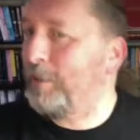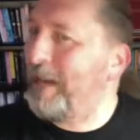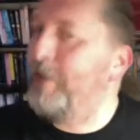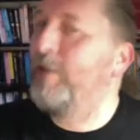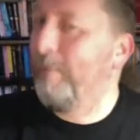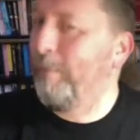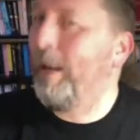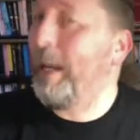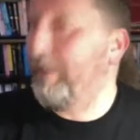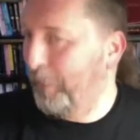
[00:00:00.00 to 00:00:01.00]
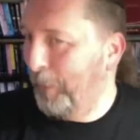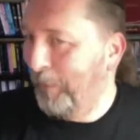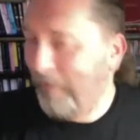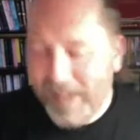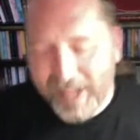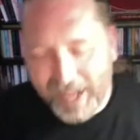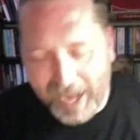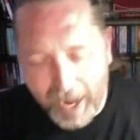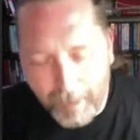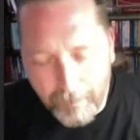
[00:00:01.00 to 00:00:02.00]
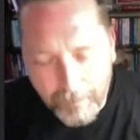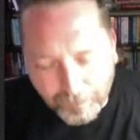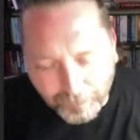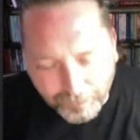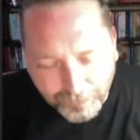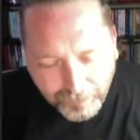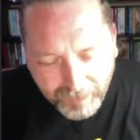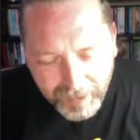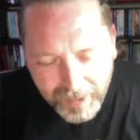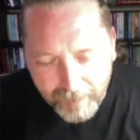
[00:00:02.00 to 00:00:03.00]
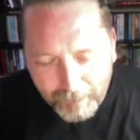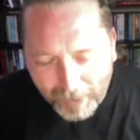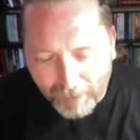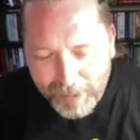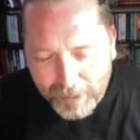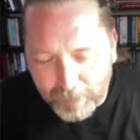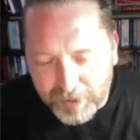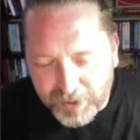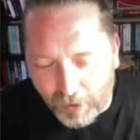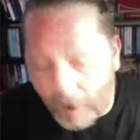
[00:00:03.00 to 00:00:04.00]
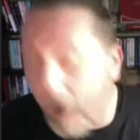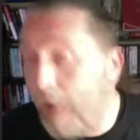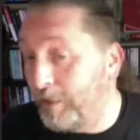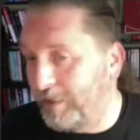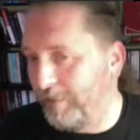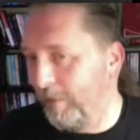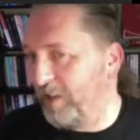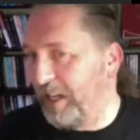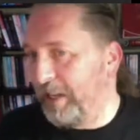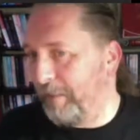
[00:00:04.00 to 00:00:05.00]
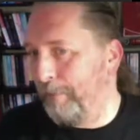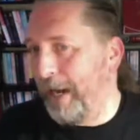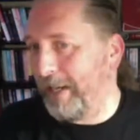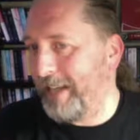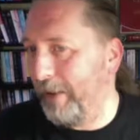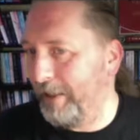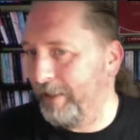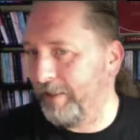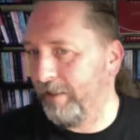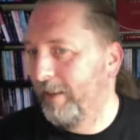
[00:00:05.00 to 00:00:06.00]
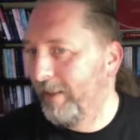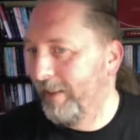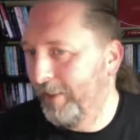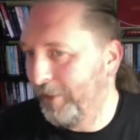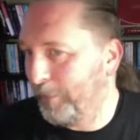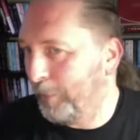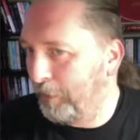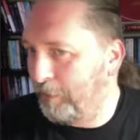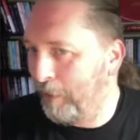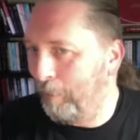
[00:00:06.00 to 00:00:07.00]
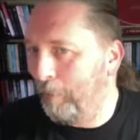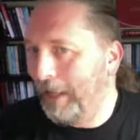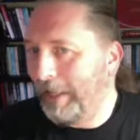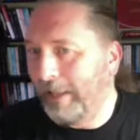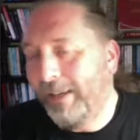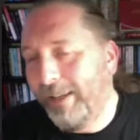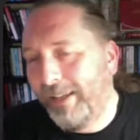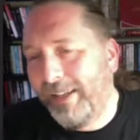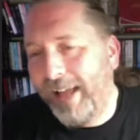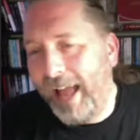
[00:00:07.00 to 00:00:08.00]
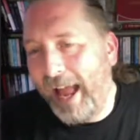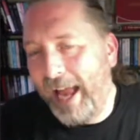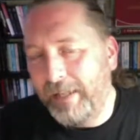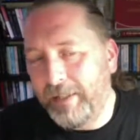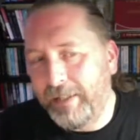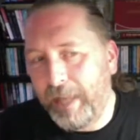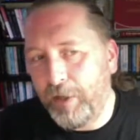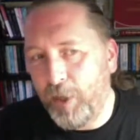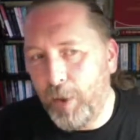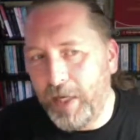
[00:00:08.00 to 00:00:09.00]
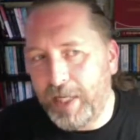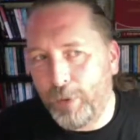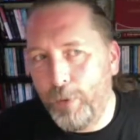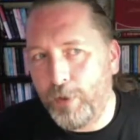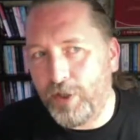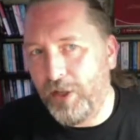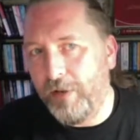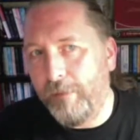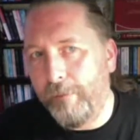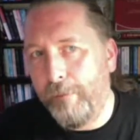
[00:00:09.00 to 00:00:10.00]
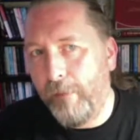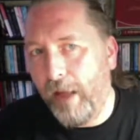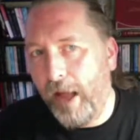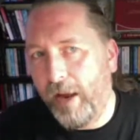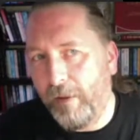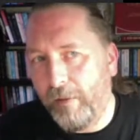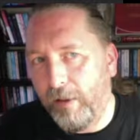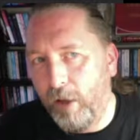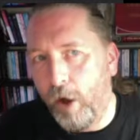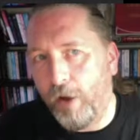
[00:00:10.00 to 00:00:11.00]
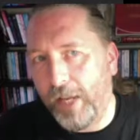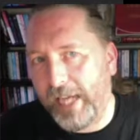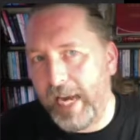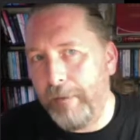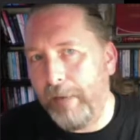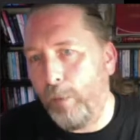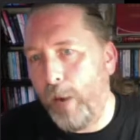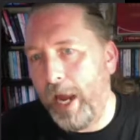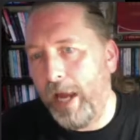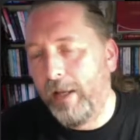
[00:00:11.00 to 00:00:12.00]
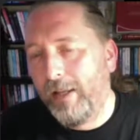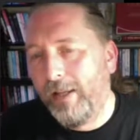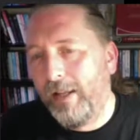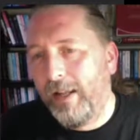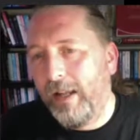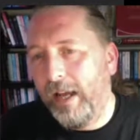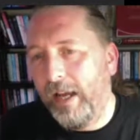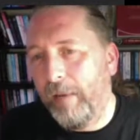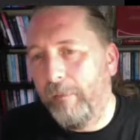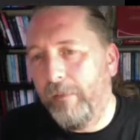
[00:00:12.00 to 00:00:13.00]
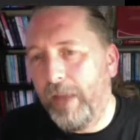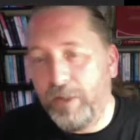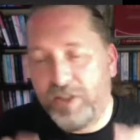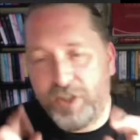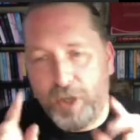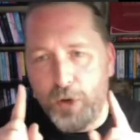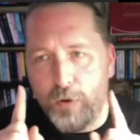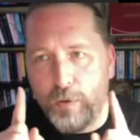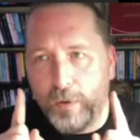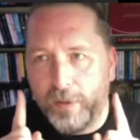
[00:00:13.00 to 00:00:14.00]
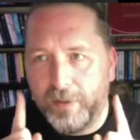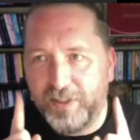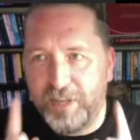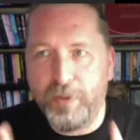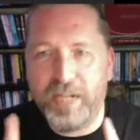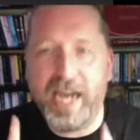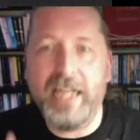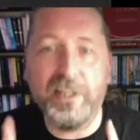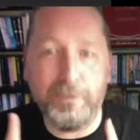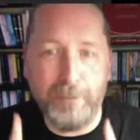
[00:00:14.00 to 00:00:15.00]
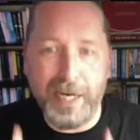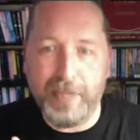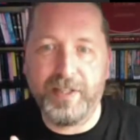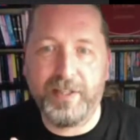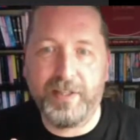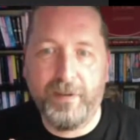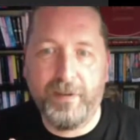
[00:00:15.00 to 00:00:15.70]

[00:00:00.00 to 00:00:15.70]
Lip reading: being playful. But I was obviously picked out as the sort of the troublemaker, and they were doing this auction lot that came up where there was 2 simultaneous bids,